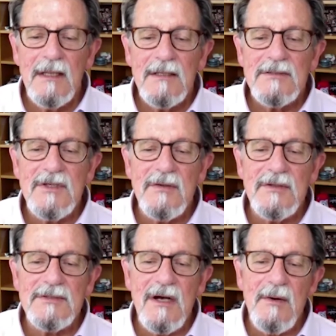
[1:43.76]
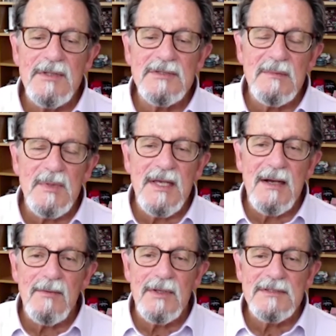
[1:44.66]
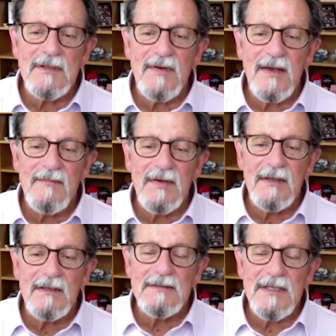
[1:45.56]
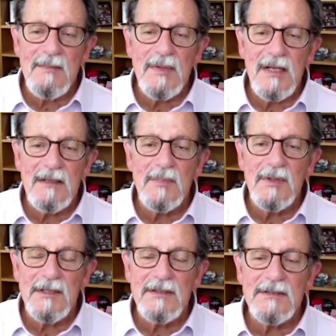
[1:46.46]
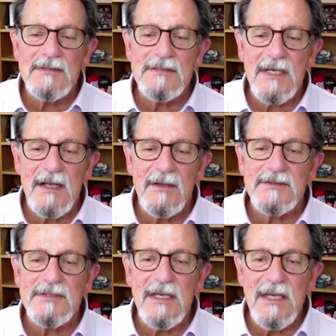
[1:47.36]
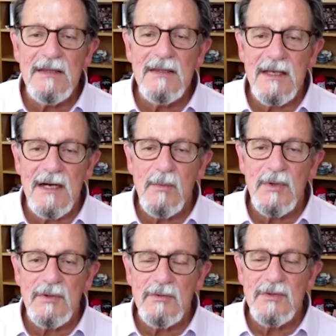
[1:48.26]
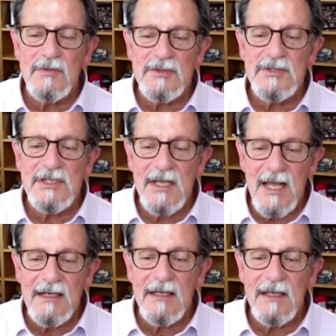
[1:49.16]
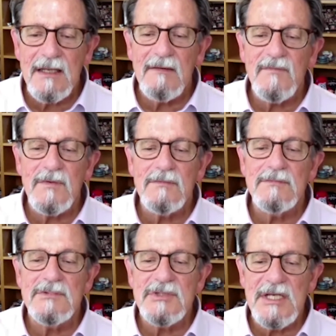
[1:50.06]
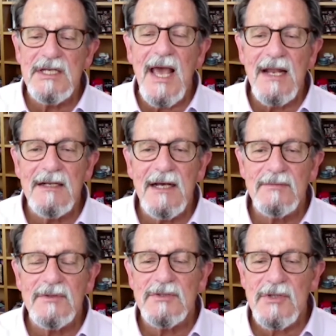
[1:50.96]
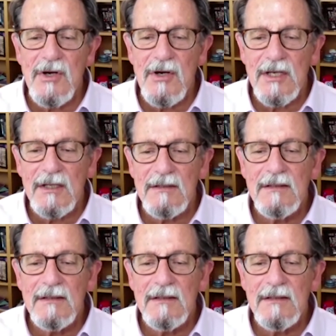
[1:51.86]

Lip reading: So there's always going to be that risk of having contaminated malignant cells in there when you do the gene editing. And if you gene edit out the target